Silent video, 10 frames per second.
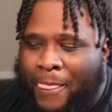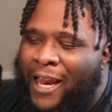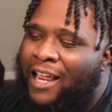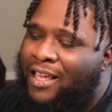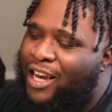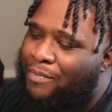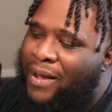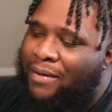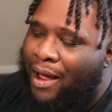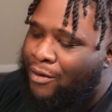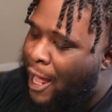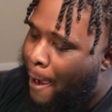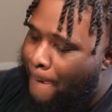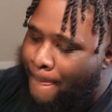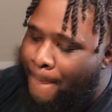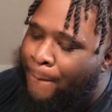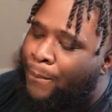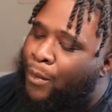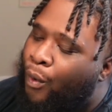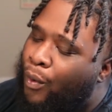And I seen this meme that was like,
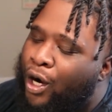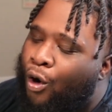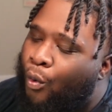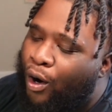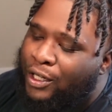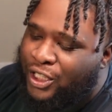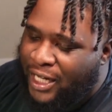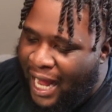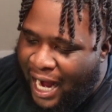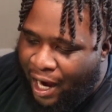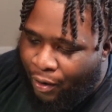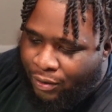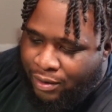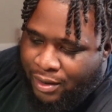we don't want y'all